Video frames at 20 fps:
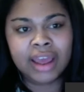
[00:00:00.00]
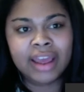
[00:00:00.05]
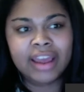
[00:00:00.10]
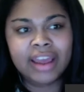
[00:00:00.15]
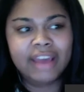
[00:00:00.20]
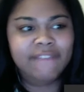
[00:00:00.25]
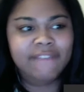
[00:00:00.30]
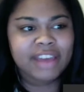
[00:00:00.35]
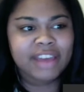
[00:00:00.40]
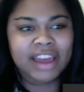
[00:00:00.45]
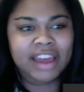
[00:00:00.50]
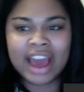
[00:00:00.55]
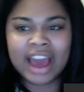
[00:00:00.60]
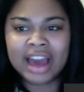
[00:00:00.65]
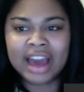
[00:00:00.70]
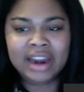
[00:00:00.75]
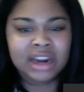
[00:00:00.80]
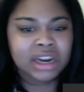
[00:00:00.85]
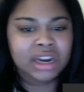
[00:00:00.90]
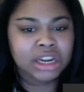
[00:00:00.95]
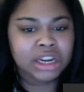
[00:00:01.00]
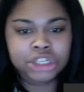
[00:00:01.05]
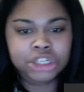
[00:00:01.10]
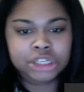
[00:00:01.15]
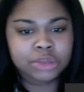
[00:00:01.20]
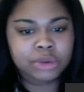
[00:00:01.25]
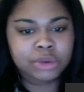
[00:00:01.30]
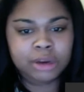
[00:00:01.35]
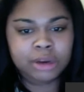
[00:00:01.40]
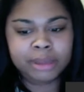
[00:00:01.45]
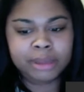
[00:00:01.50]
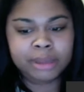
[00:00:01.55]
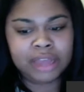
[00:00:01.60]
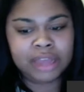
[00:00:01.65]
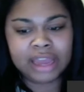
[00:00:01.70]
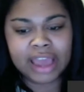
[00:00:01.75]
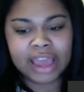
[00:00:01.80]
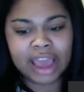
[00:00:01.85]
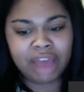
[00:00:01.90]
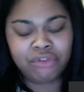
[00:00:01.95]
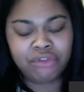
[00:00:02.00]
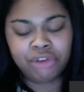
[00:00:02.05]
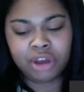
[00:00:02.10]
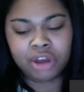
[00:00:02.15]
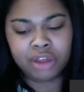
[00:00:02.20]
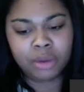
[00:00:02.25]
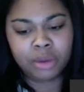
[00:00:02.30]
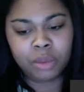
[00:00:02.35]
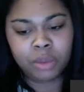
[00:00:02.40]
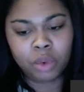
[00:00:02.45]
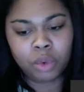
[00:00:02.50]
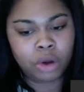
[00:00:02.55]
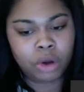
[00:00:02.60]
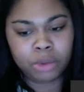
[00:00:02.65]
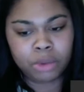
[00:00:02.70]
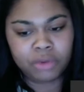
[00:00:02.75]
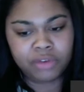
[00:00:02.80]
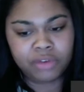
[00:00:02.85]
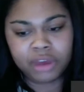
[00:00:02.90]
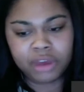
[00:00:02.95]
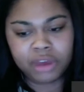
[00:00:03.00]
if they hadn't, it just would have been like every other war movie.